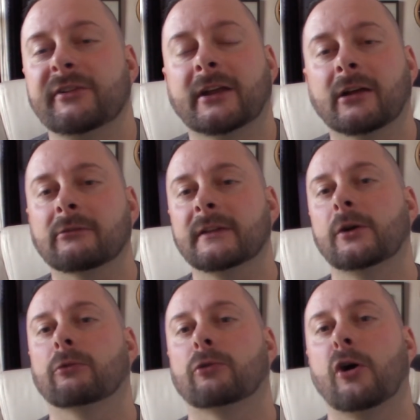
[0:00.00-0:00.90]
You can't really
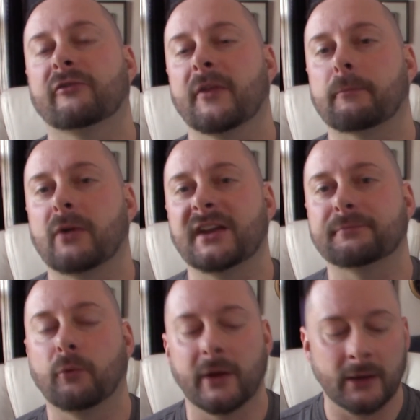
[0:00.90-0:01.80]
go wrong for the price
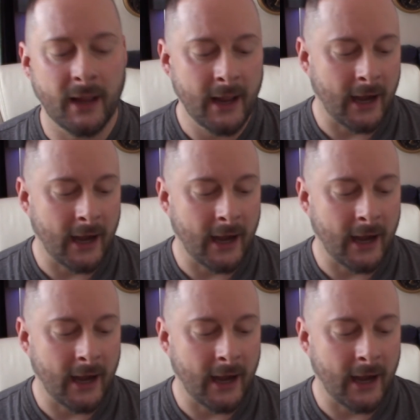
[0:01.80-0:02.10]
point.